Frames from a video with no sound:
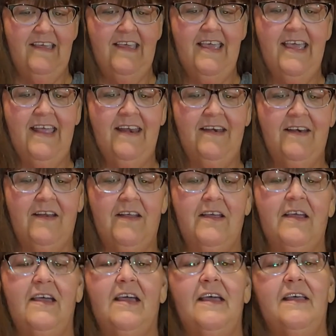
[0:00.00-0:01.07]
And
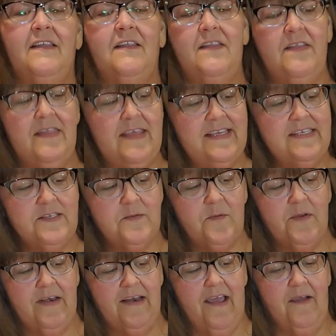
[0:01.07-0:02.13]
this
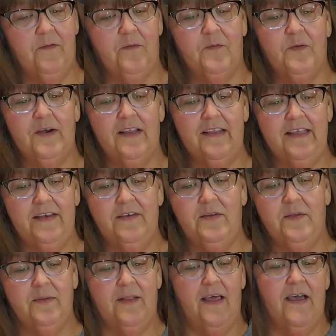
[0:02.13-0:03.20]
one I really
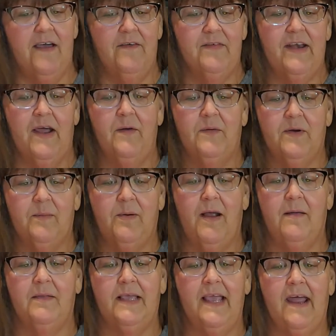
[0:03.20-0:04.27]
do love, and I would have
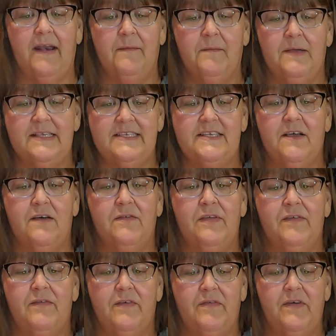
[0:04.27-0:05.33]
probably got it myself
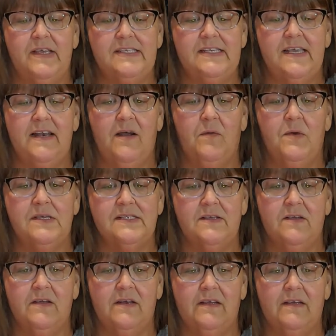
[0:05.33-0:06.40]
even if I said I
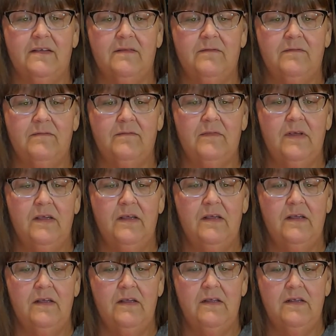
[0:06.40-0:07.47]
wasn't gonna
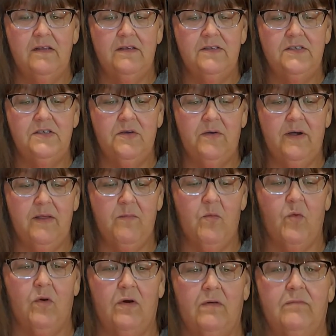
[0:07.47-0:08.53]
do any
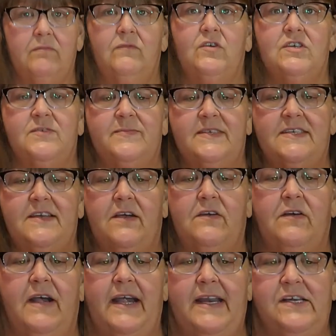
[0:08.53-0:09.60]
more Christmas
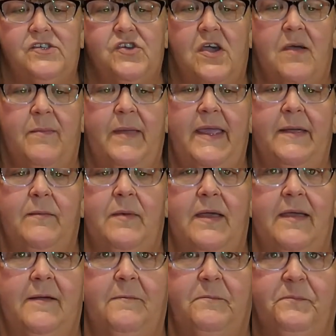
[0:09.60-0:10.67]
decorating shopping,
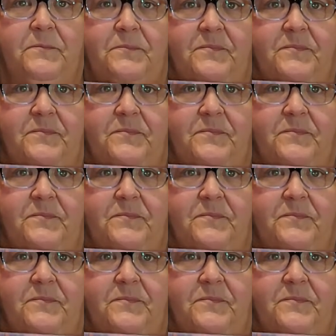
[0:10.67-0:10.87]
but